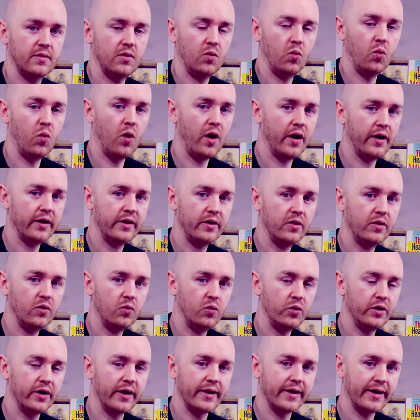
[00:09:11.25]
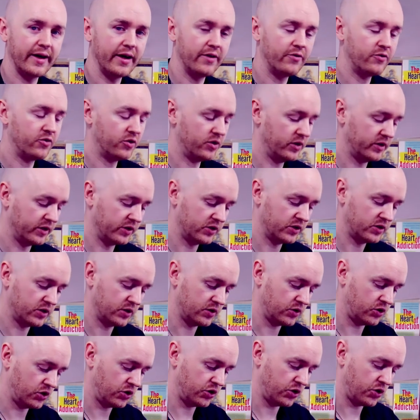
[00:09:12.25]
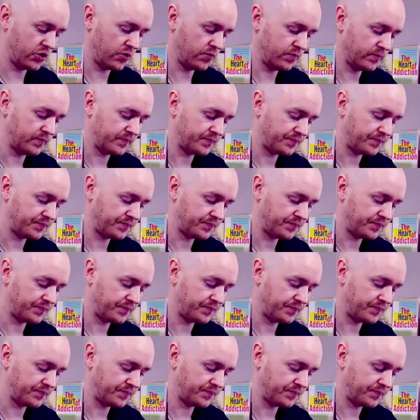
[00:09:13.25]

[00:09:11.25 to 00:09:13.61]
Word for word: Why would I ever listen to you?